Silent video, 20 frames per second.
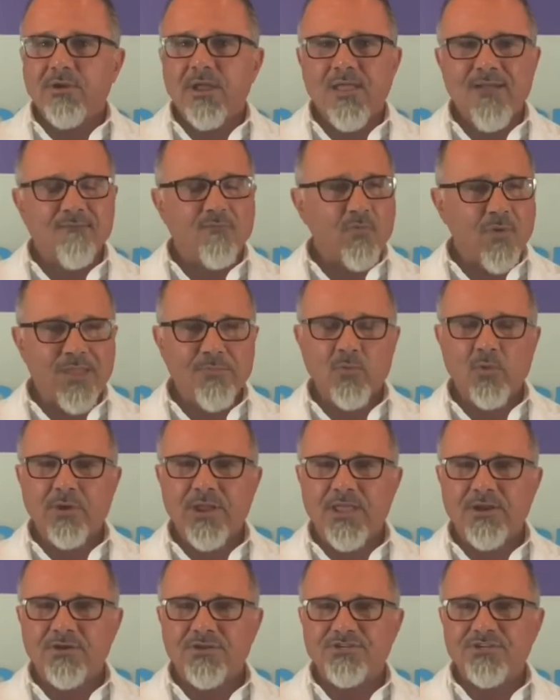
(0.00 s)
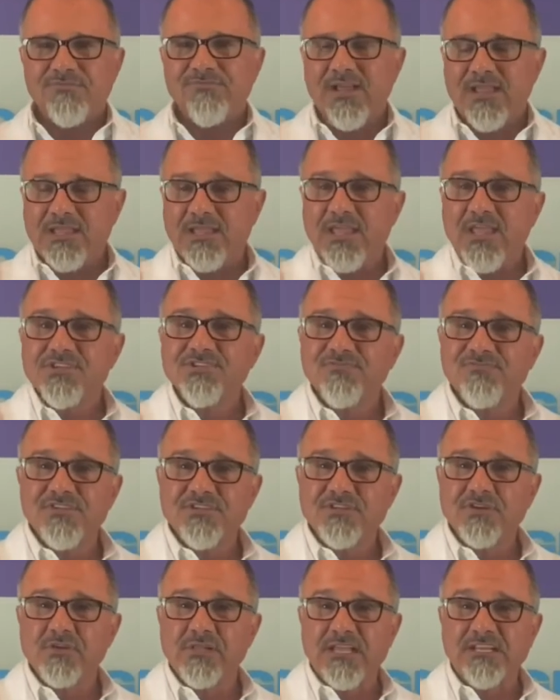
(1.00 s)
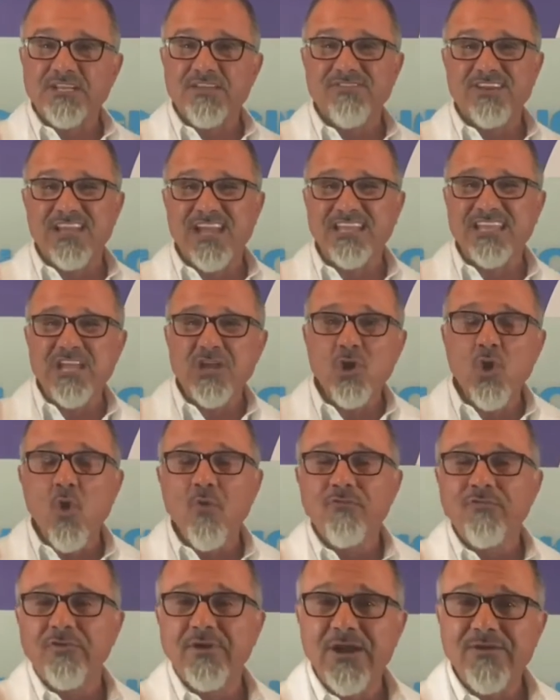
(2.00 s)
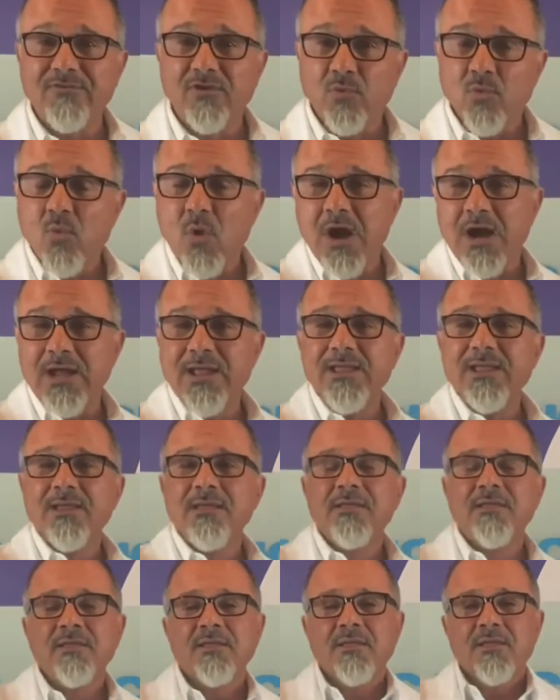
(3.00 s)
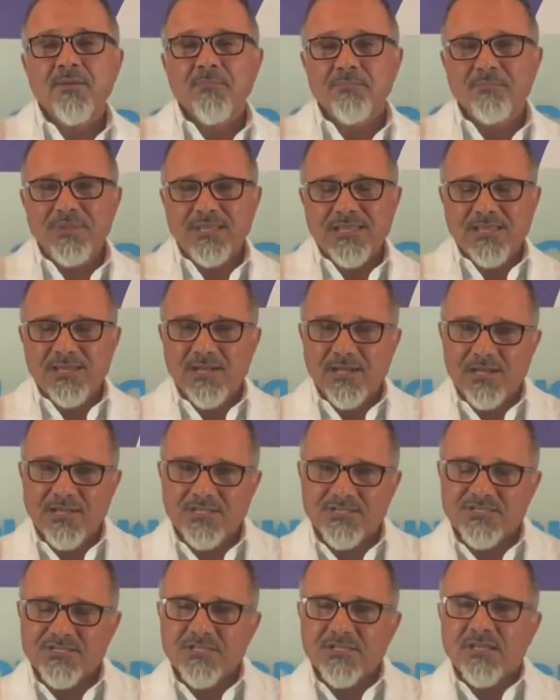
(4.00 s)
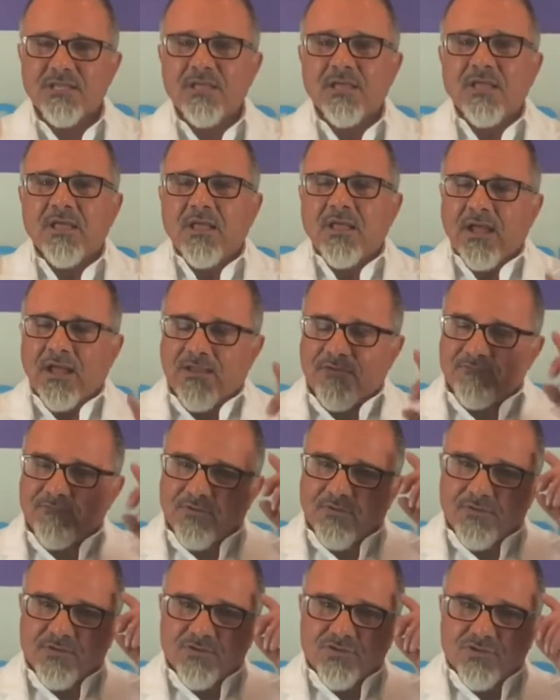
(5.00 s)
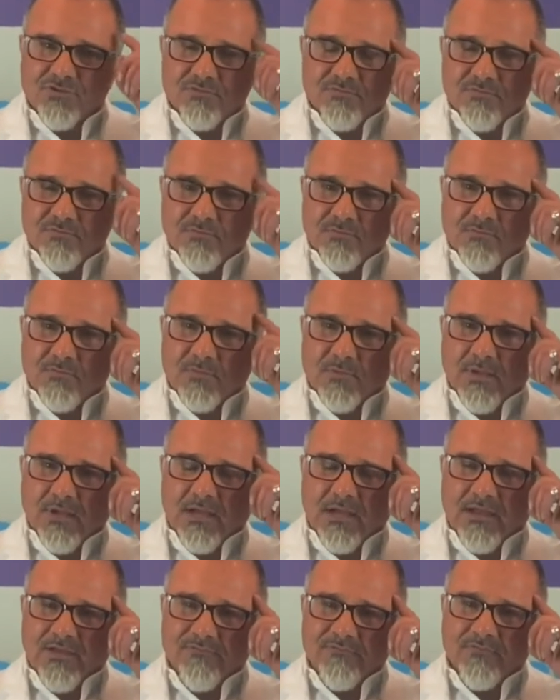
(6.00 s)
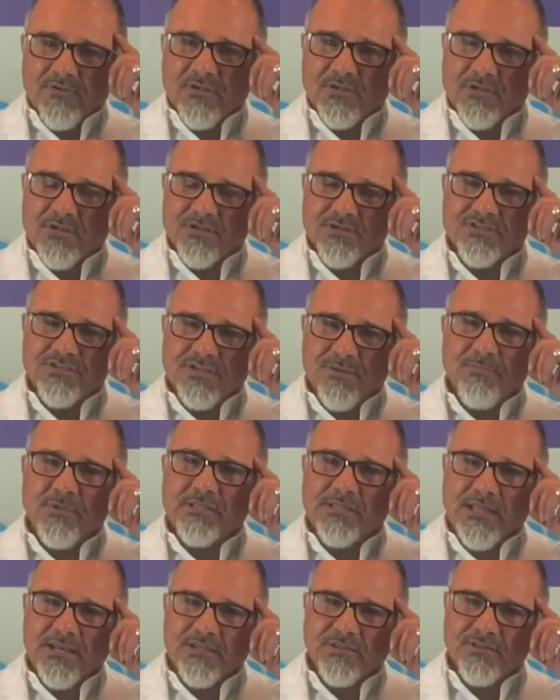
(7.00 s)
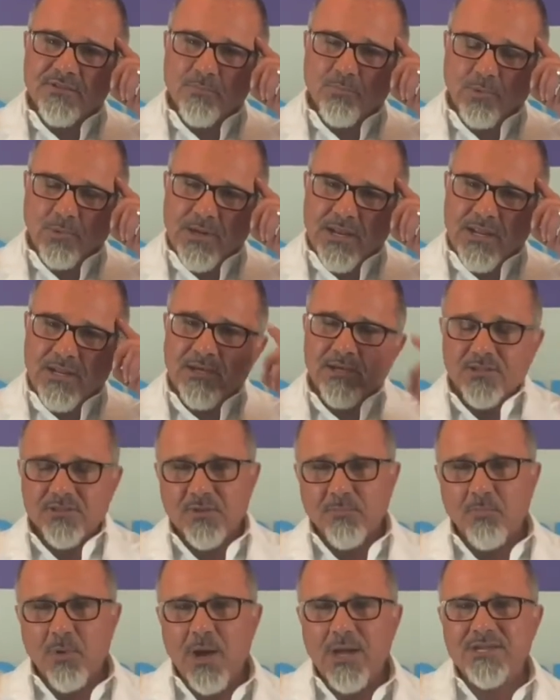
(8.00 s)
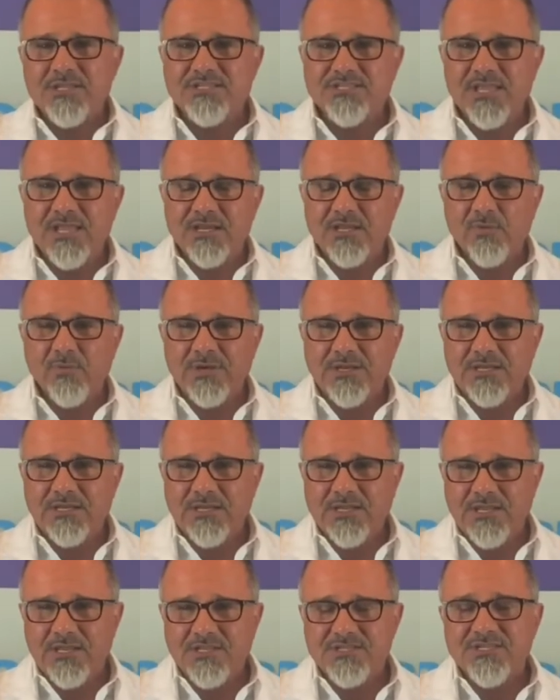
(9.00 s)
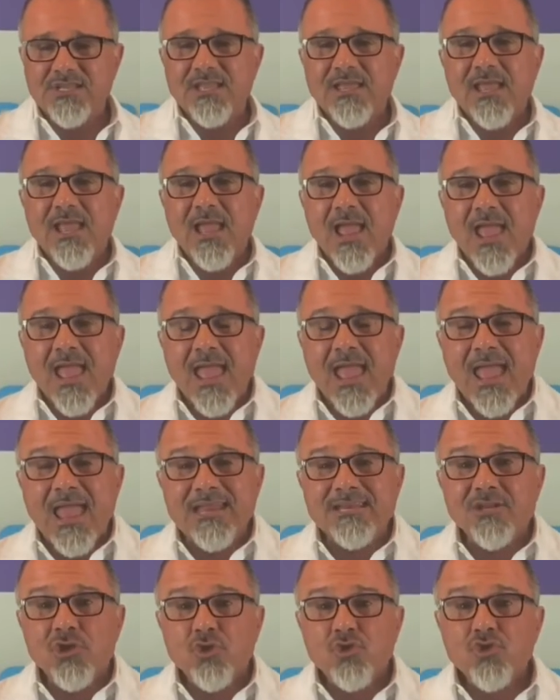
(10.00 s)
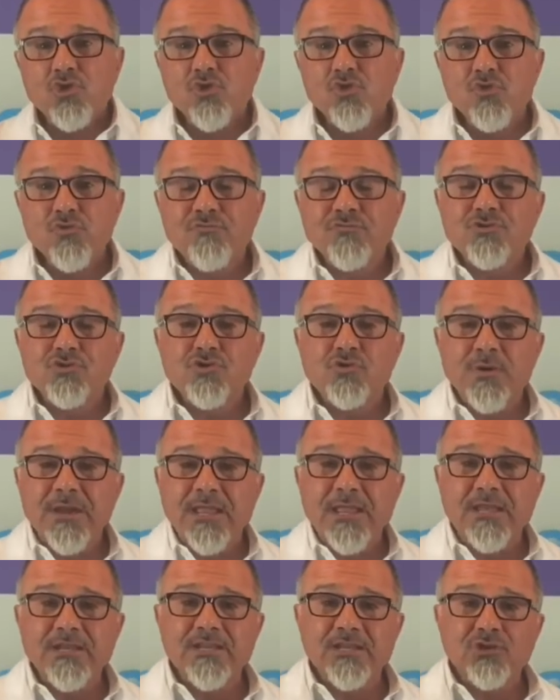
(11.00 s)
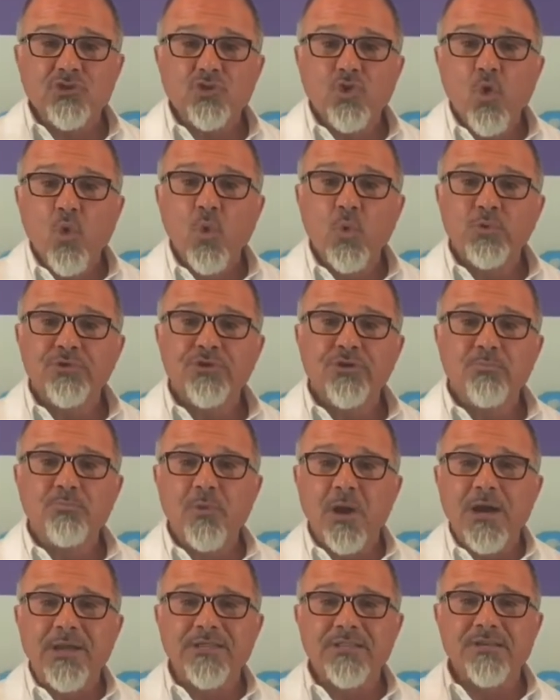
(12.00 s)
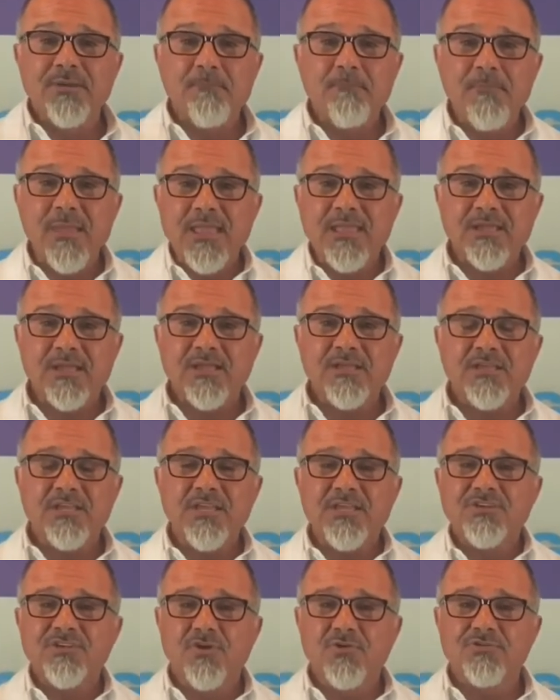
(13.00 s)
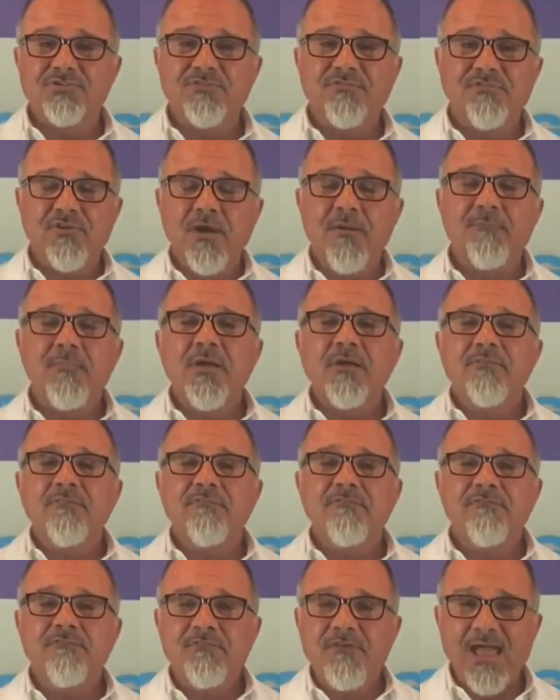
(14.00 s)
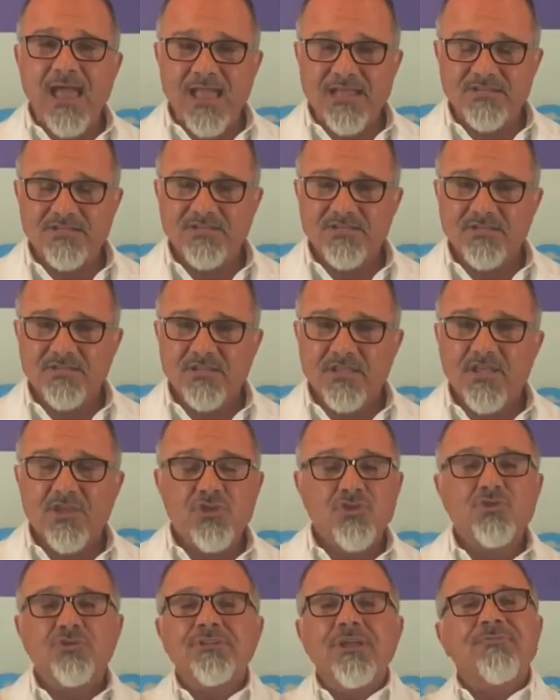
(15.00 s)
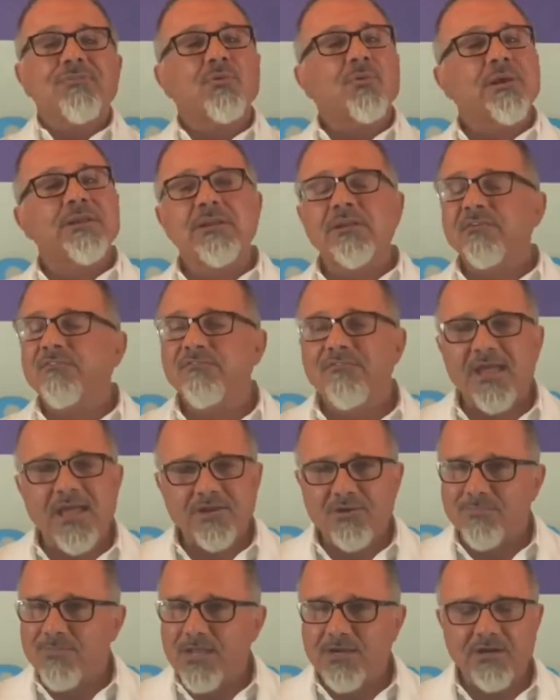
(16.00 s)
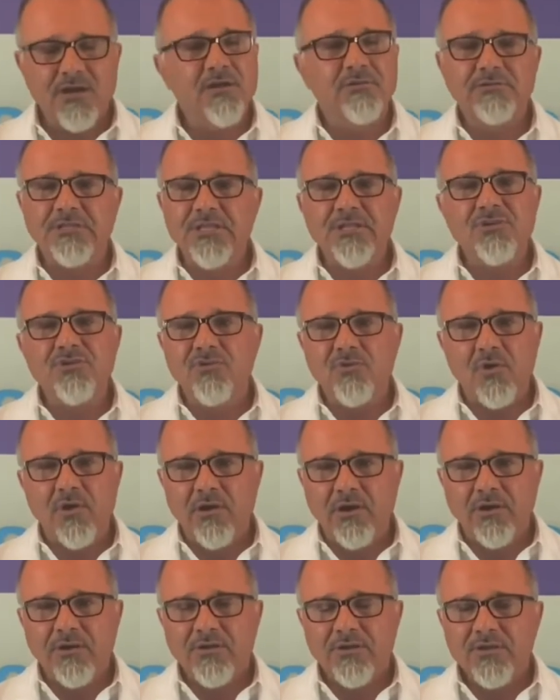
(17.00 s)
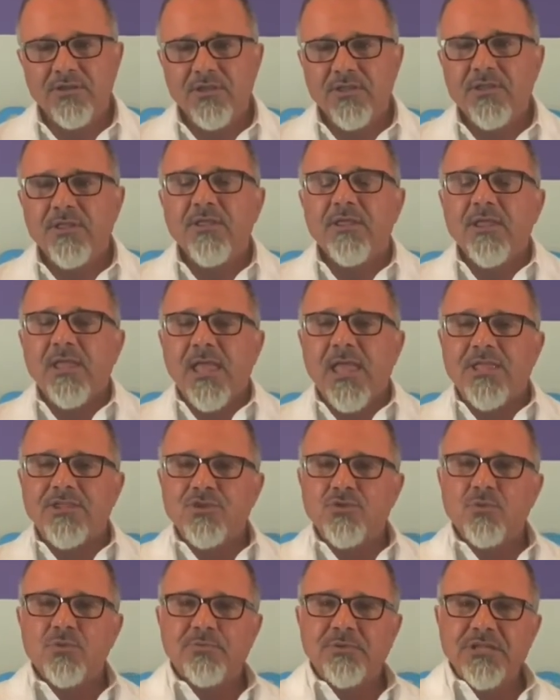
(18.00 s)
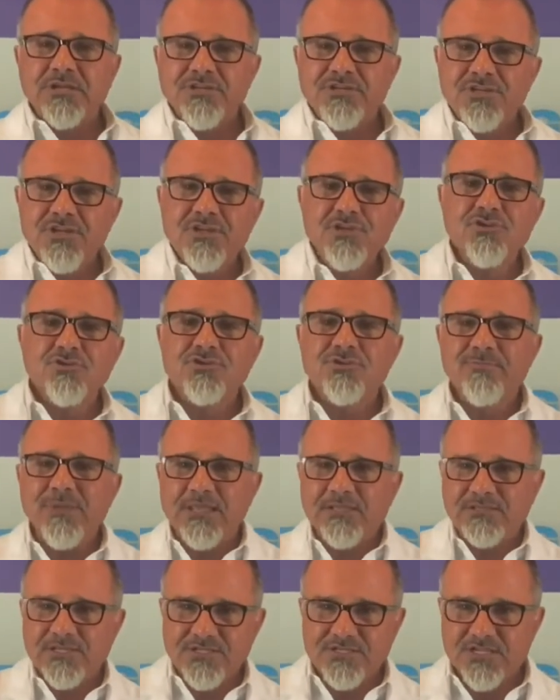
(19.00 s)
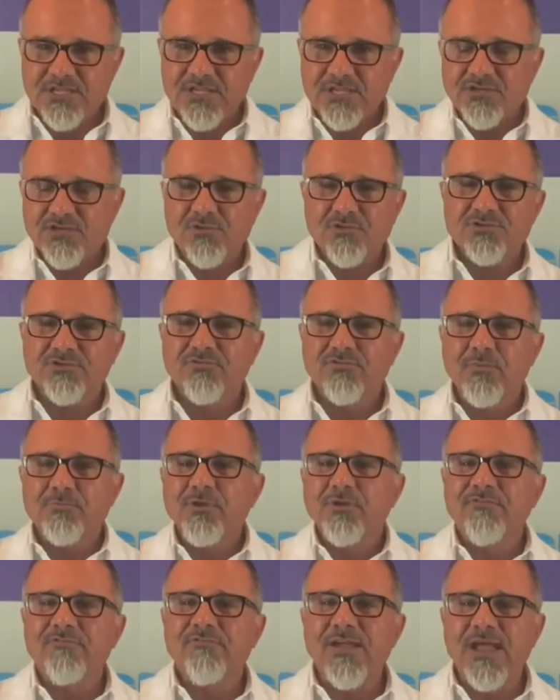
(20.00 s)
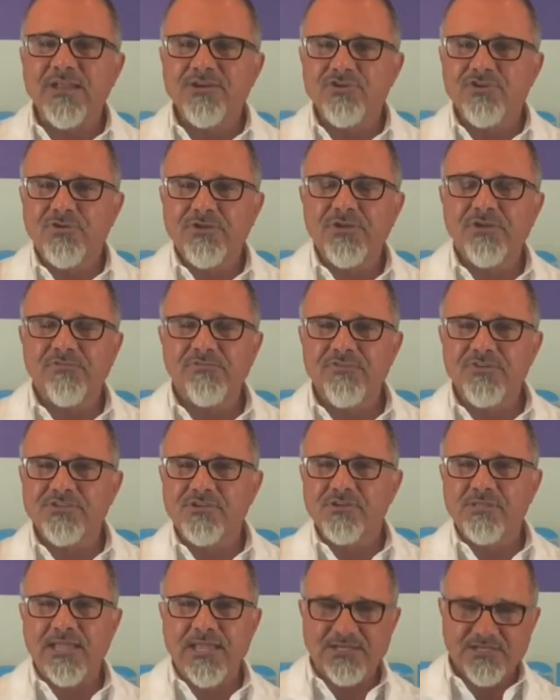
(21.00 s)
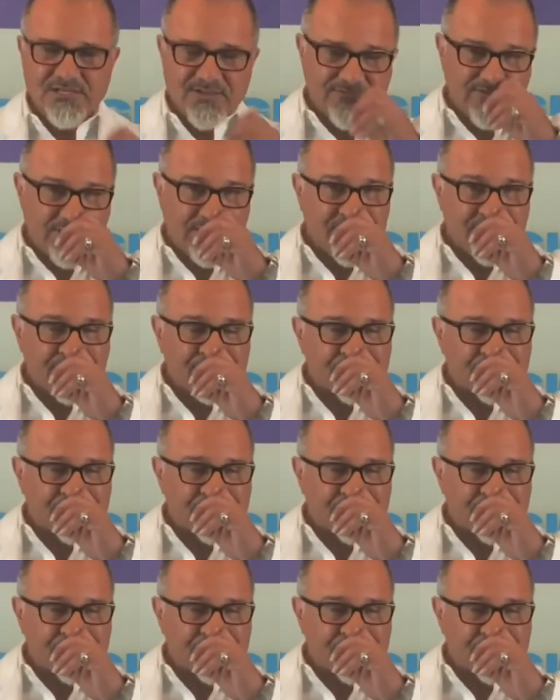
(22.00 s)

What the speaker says: I have way more energy. If I engage in physical activity, I can go forever. Why? Because I've stimulated the brain, the body's getting what it needs, and you've trained and told your body to make ketones from fat. You'll never run out of fat no matter how lean you are. And you will continue to make these ketones from your fat during your physical activity.